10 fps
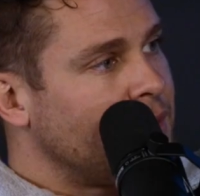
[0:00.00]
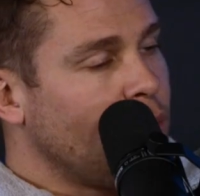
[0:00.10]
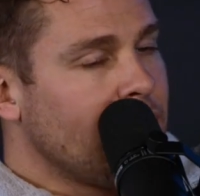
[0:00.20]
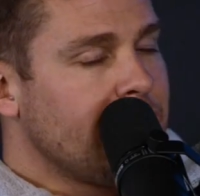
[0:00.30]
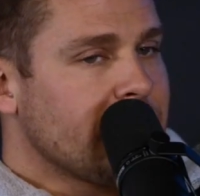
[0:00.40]

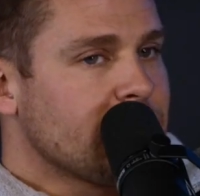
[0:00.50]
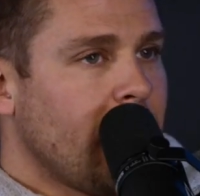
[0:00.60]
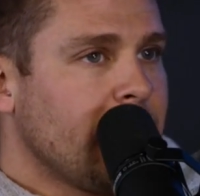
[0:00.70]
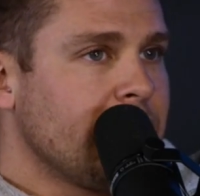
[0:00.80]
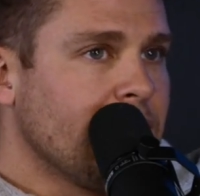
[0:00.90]
And that's
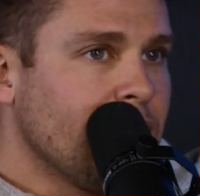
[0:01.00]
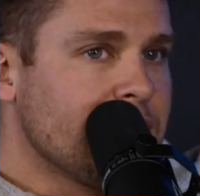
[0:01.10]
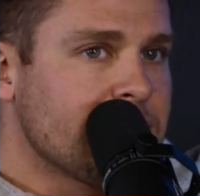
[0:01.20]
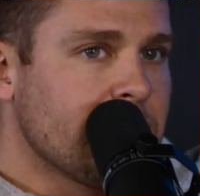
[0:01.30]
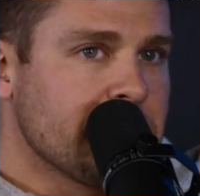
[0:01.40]
why, in
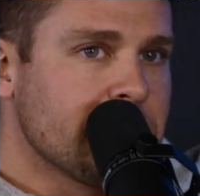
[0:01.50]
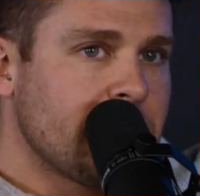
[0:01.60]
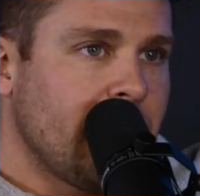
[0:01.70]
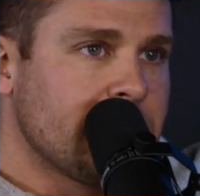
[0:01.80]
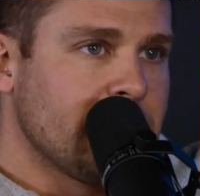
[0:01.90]
the scriptures,
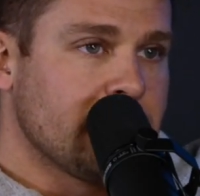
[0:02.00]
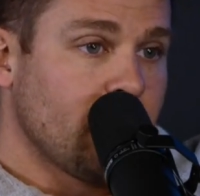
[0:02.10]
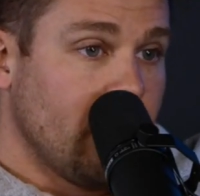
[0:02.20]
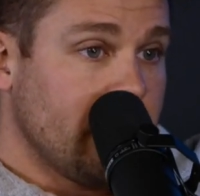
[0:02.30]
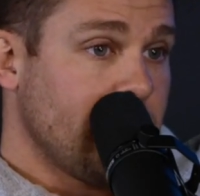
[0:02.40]
God says,
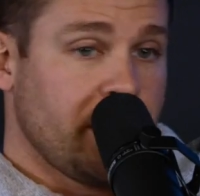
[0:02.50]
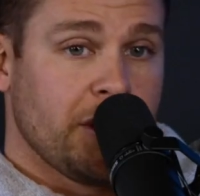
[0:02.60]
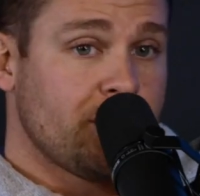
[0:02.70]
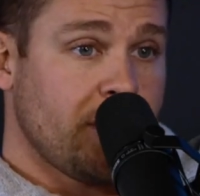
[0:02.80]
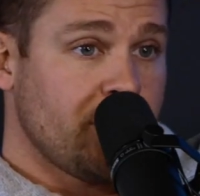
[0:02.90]
where
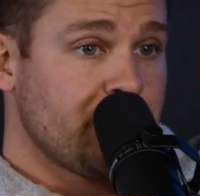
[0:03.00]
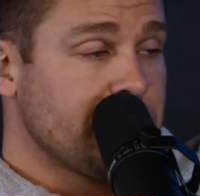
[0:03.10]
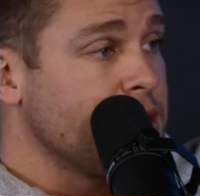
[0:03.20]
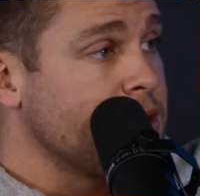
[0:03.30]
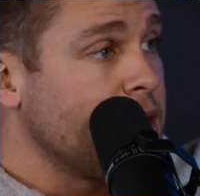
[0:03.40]
your treasure
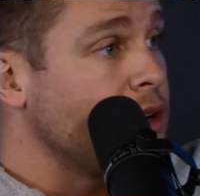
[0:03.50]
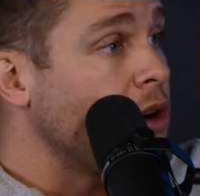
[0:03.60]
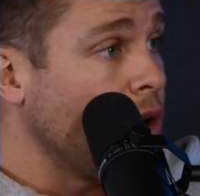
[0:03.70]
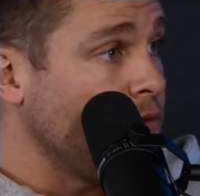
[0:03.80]
is, there your heart